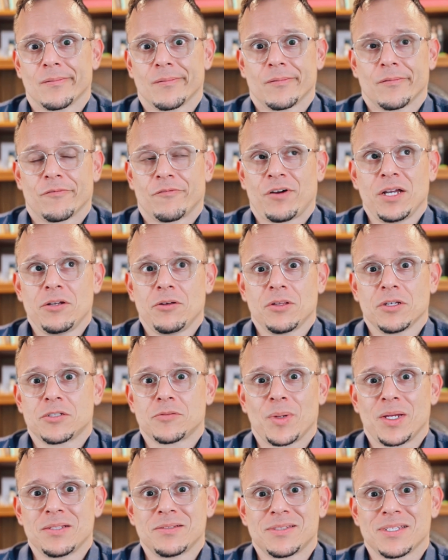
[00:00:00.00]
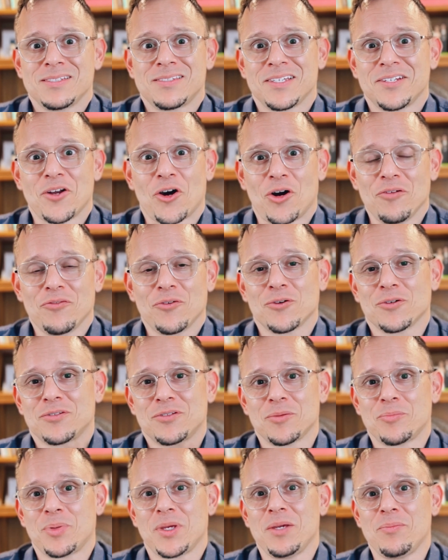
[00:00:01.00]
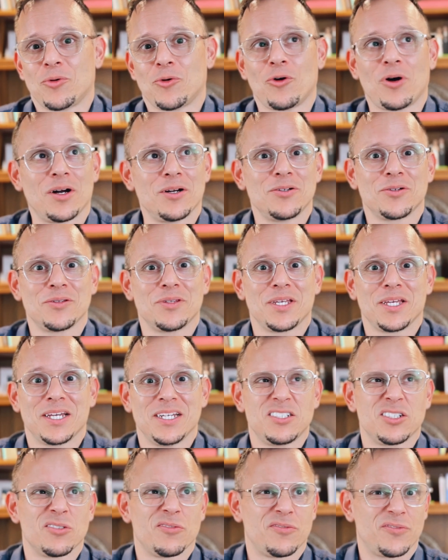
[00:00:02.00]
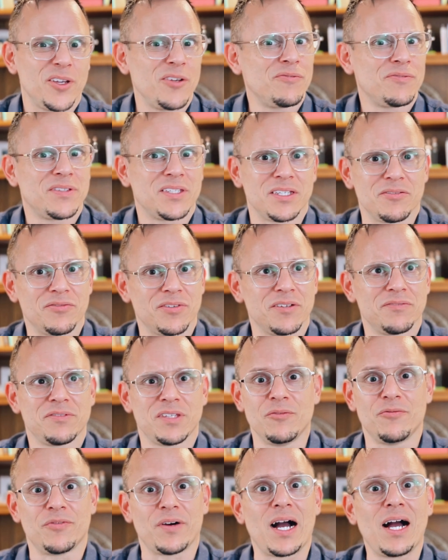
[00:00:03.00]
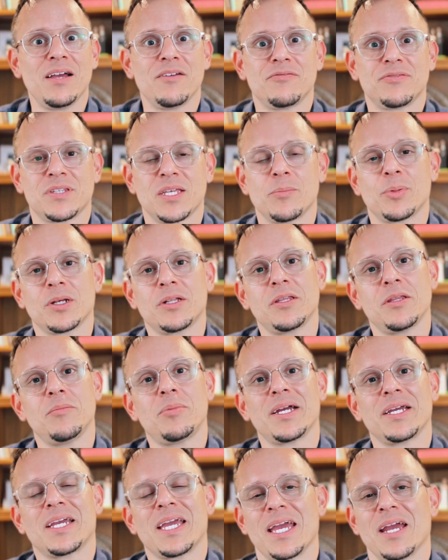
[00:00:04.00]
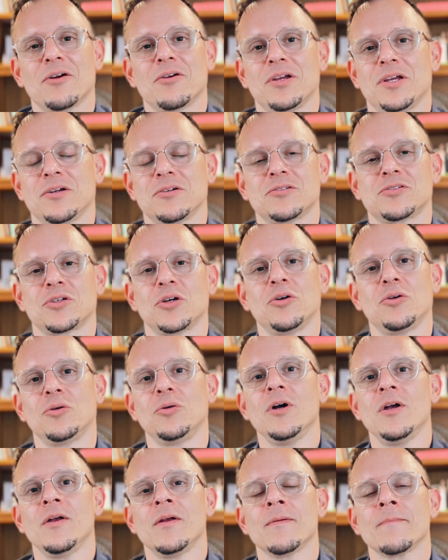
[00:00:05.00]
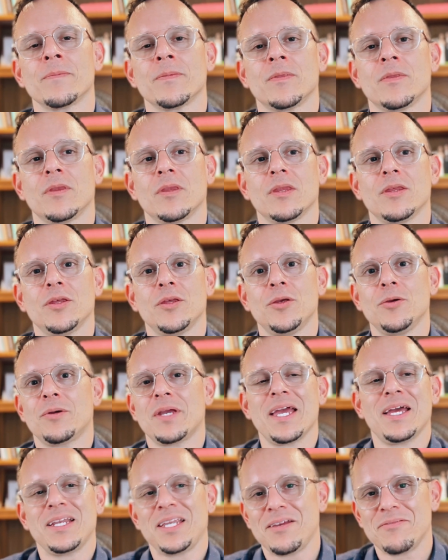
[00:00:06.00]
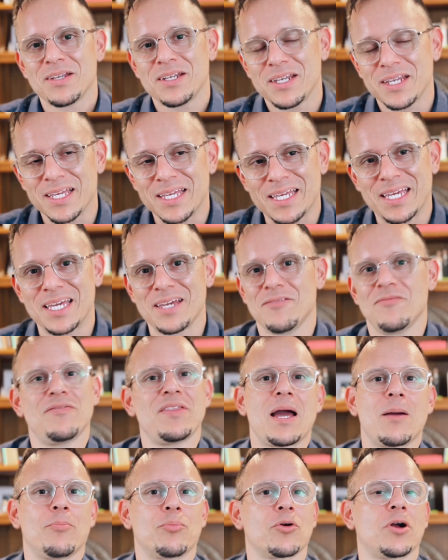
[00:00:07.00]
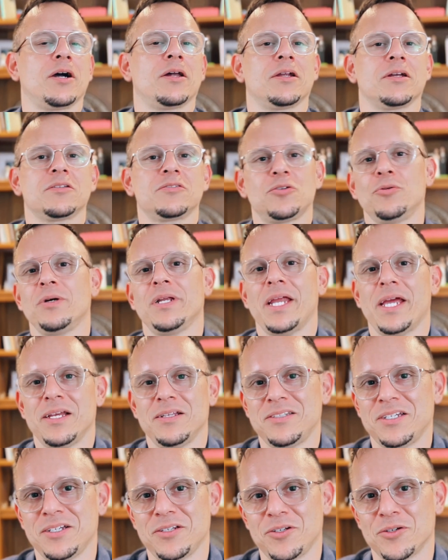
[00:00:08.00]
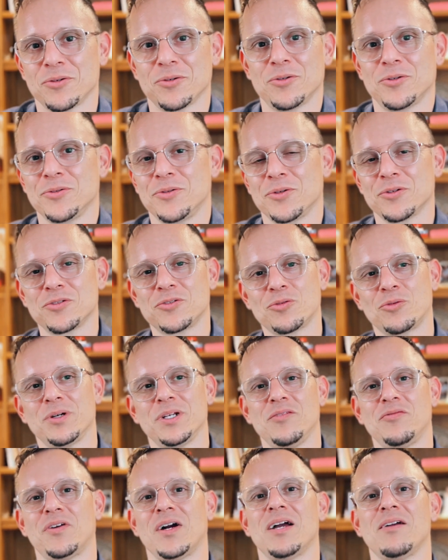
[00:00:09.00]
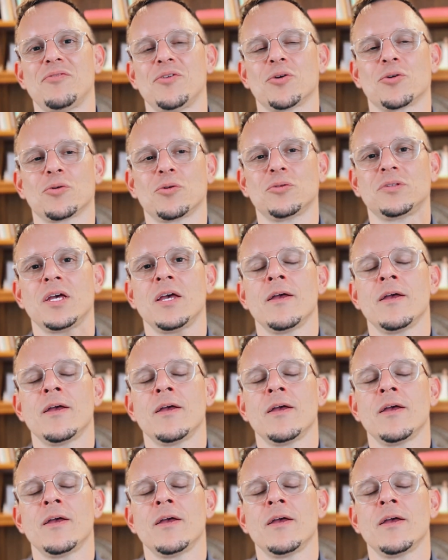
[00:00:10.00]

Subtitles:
final expense isn't offered to people under the age of 50, 55, typically by carrier. So you can't even give that product to an 18-year-old or a 25-year-old.